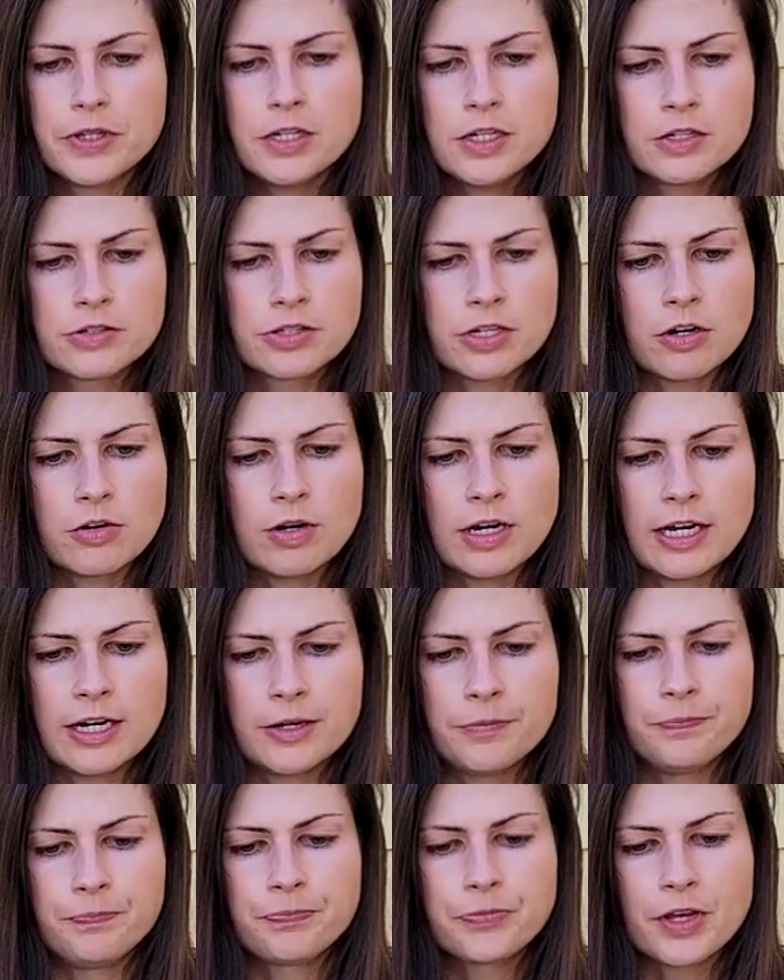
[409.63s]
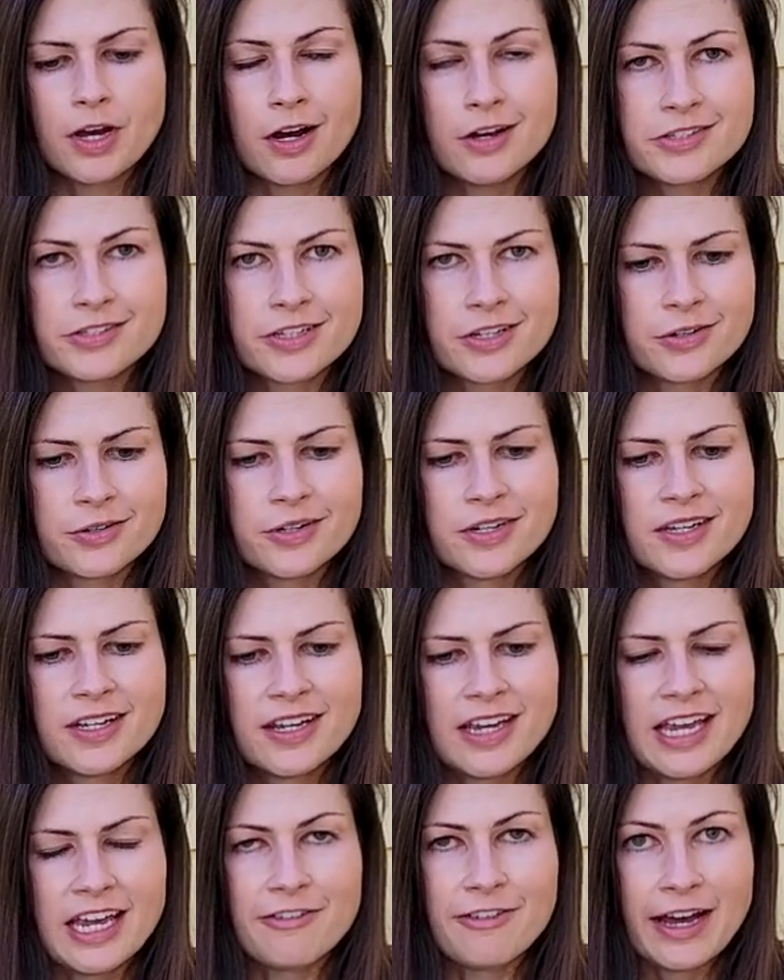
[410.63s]
So um, also,
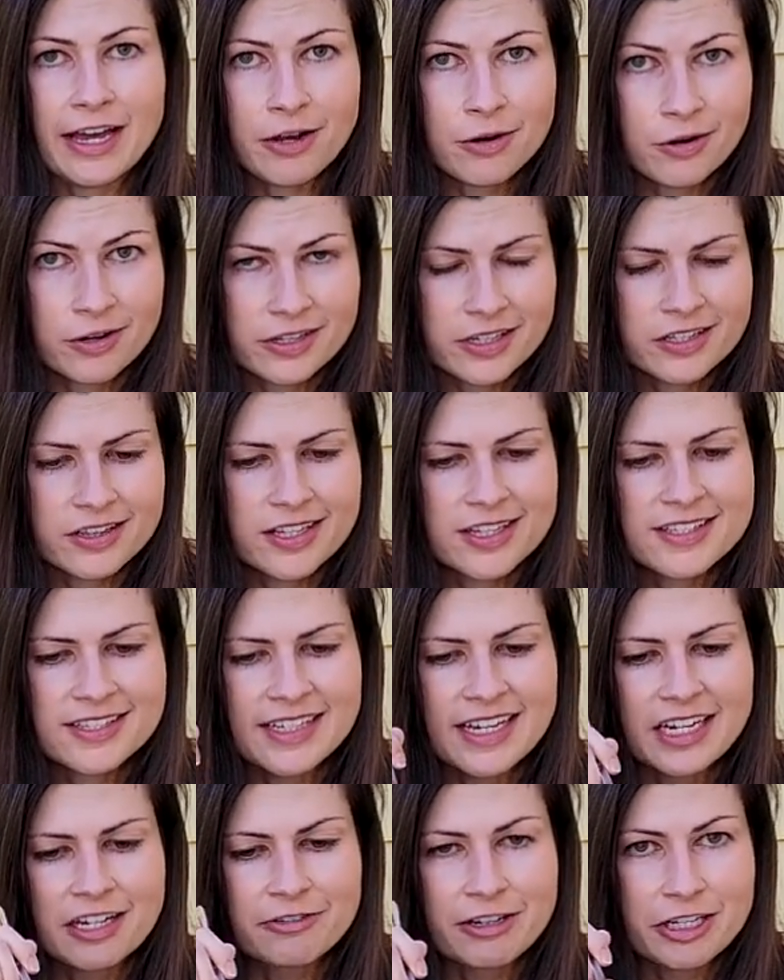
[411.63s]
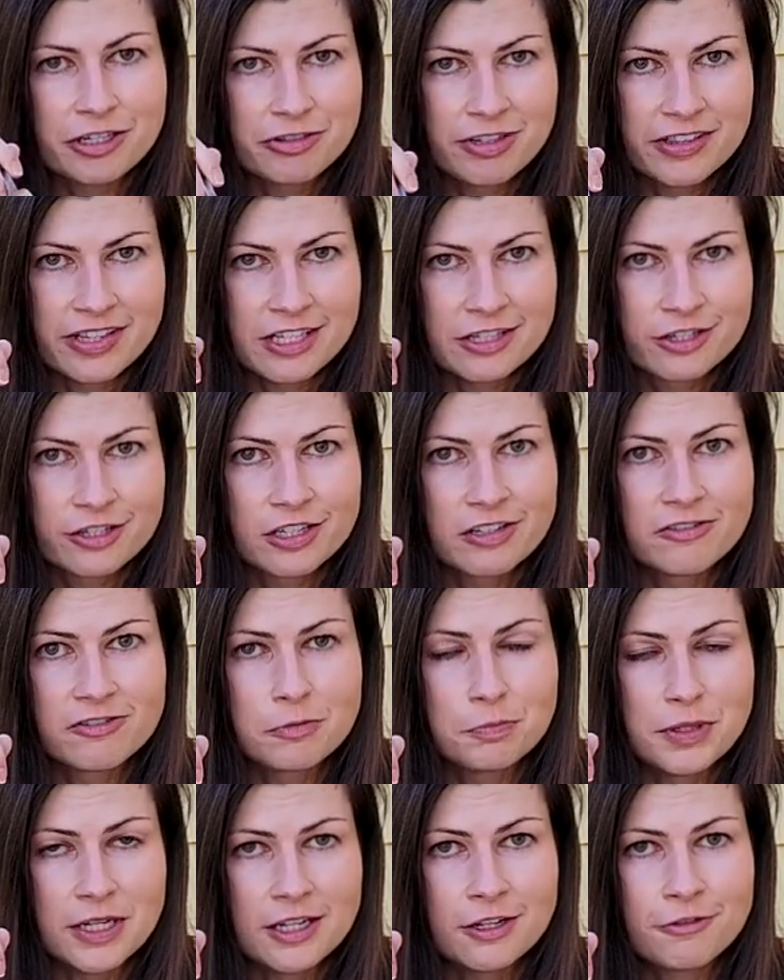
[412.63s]
if I ordered this at a restaurant that
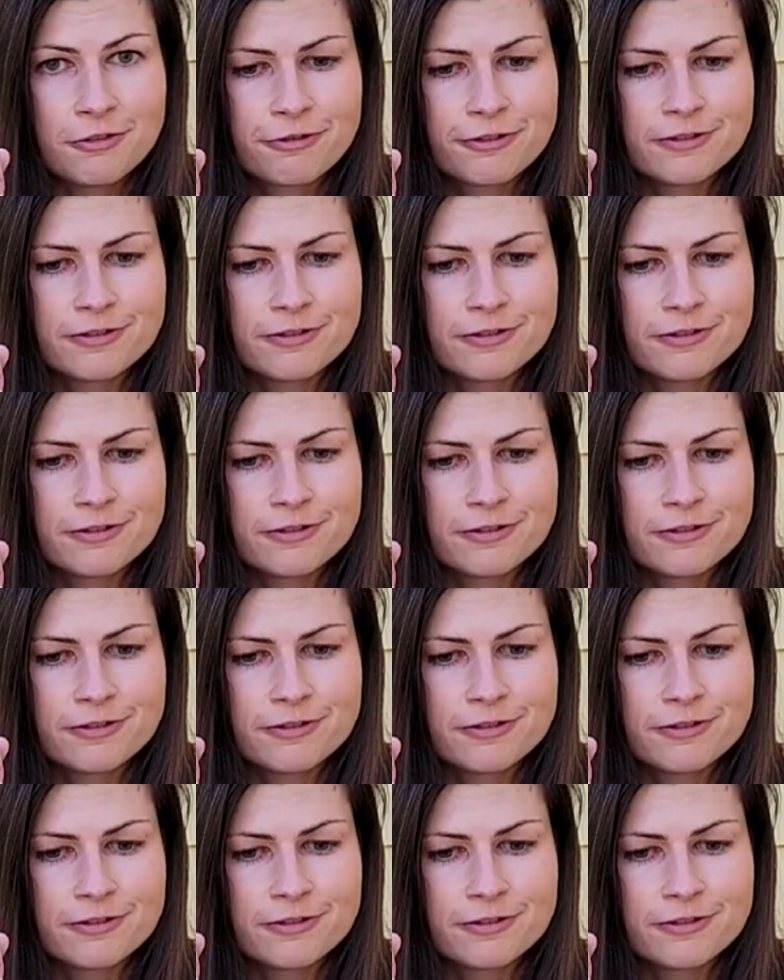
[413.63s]
served beef,